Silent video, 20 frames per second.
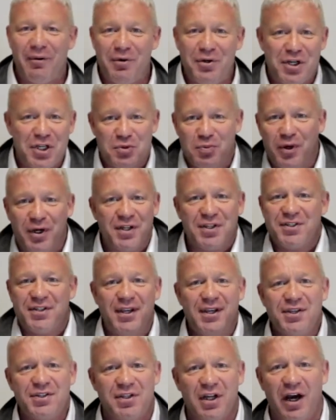We just want to
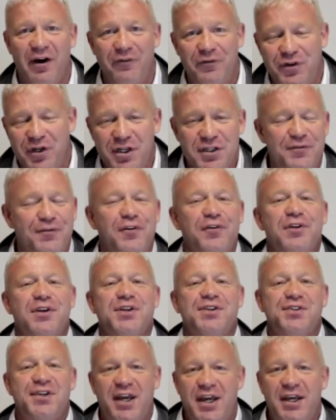see stuff just for the
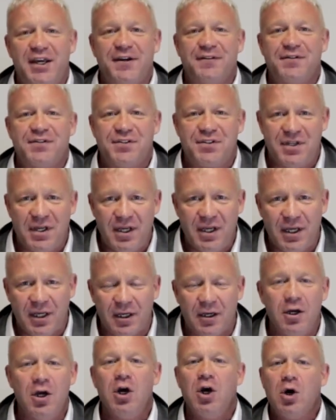sake of seeing.